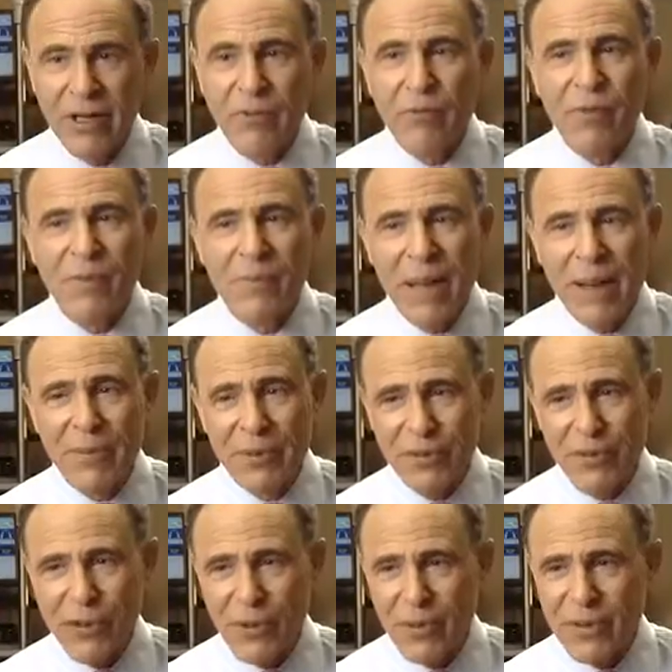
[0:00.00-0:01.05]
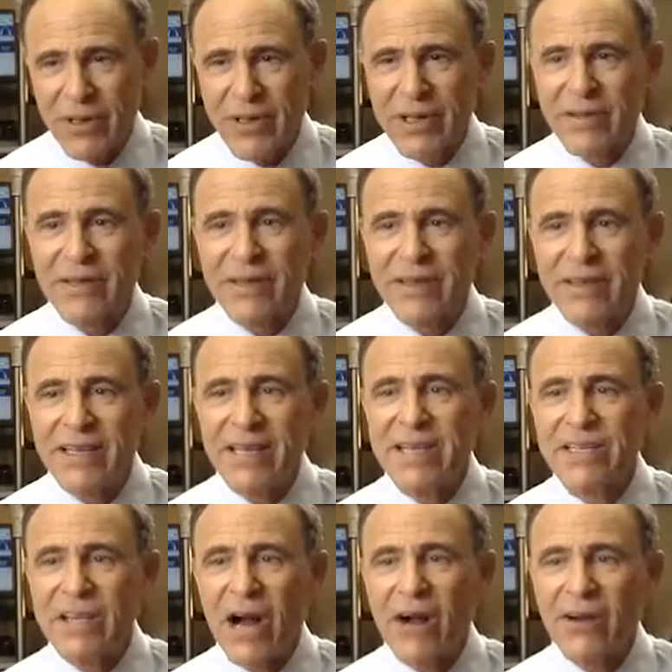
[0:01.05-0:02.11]
Remember though, that
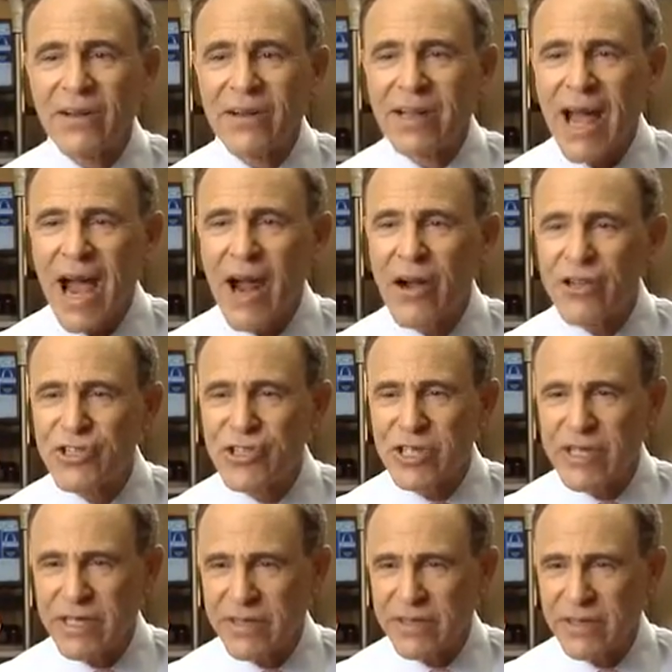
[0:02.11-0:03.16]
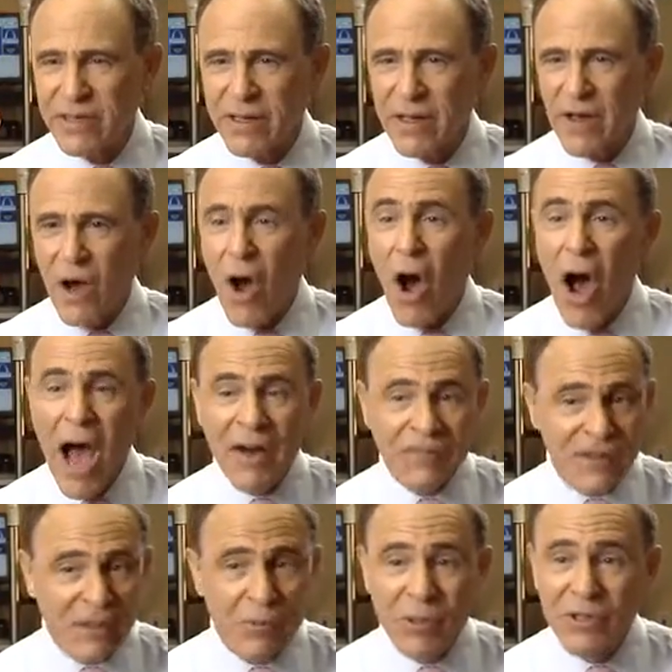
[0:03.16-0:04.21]
these are large teeth,
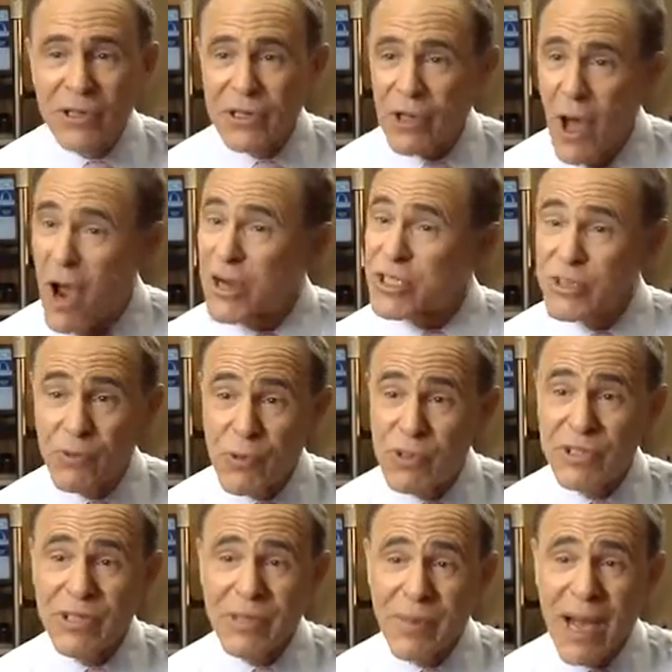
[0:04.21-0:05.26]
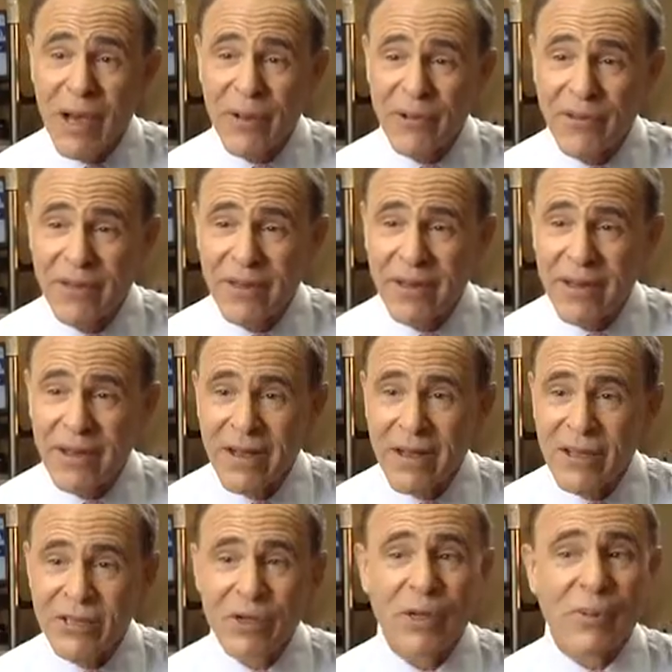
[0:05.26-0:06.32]
often with the longest roots in the mouth,
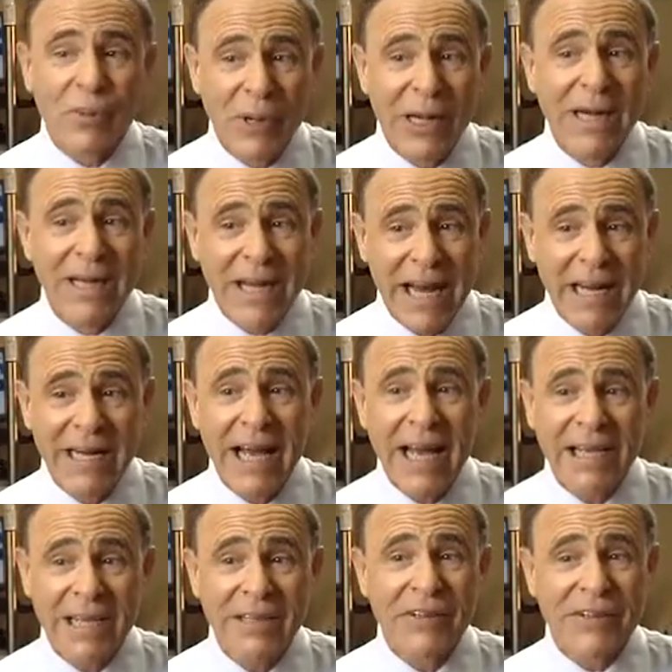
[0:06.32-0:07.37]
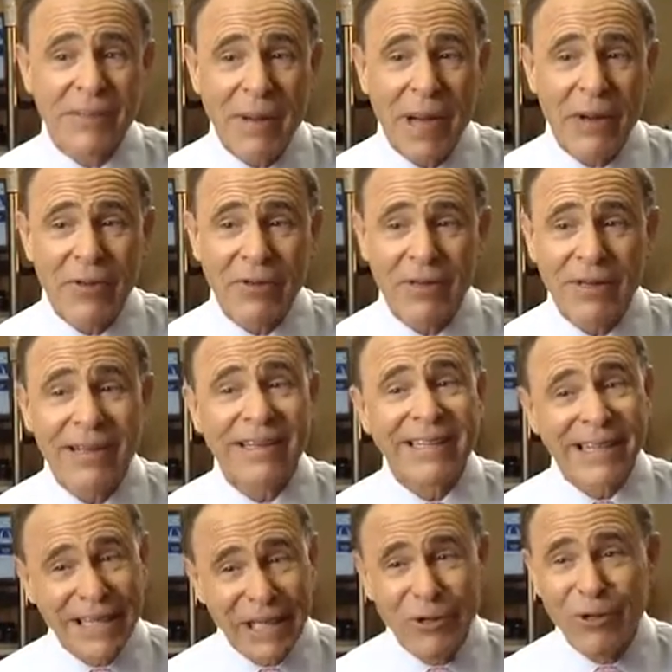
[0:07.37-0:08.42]
so to bring a canine into the mouth
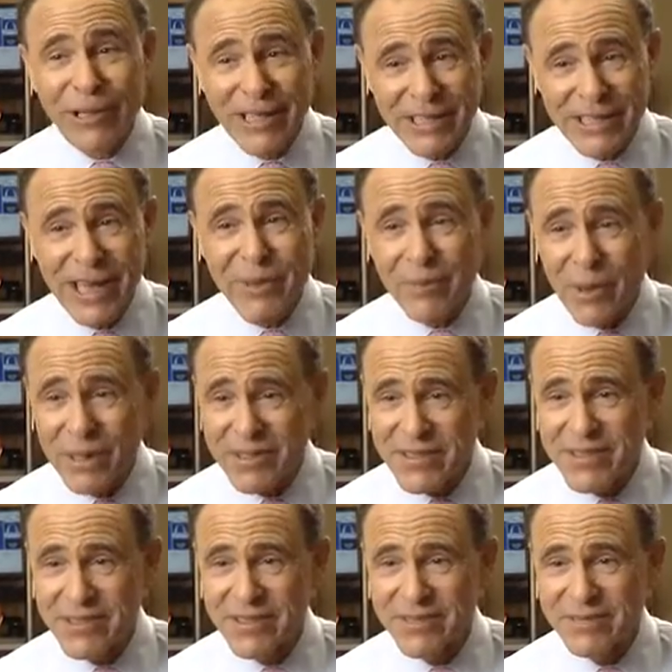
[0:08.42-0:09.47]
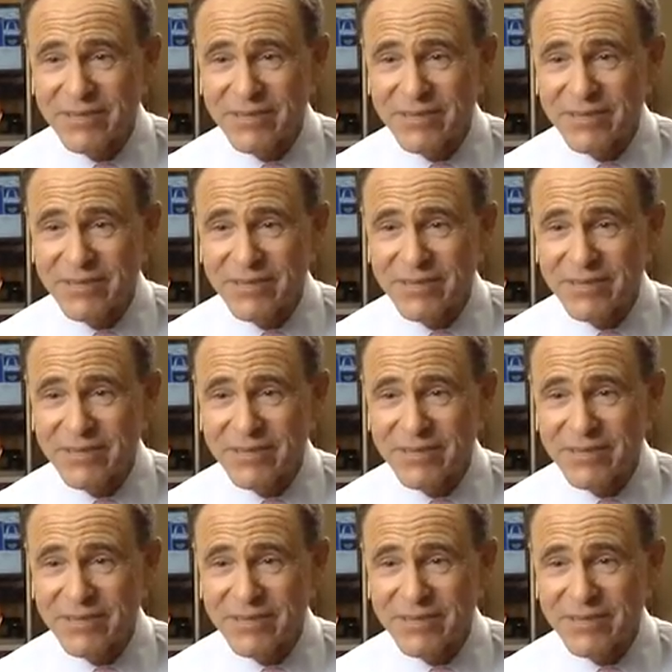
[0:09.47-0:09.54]
can literally take months.